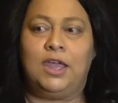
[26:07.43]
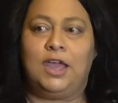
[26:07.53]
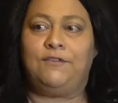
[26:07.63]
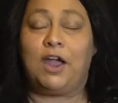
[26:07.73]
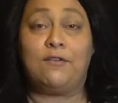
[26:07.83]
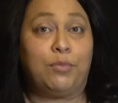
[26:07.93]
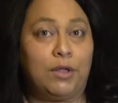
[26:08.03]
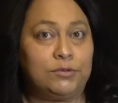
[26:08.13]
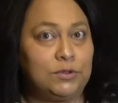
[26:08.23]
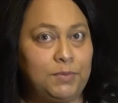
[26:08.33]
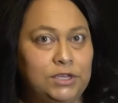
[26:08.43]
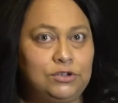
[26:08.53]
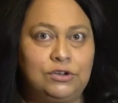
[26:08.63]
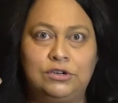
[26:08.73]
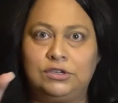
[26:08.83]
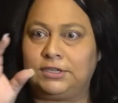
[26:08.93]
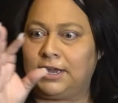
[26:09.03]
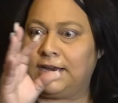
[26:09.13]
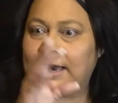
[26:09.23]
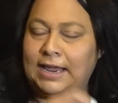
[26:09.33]
If you're having problems with pictures
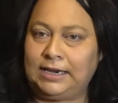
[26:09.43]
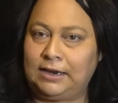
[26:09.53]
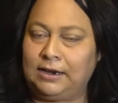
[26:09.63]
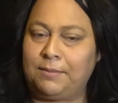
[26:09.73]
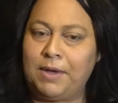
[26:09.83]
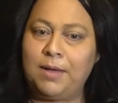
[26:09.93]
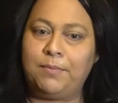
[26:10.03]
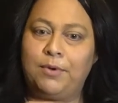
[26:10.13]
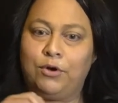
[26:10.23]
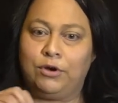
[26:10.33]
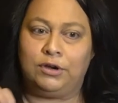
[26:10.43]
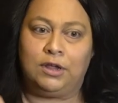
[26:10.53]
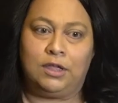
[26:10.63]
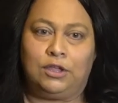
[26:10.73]
and lightening them up or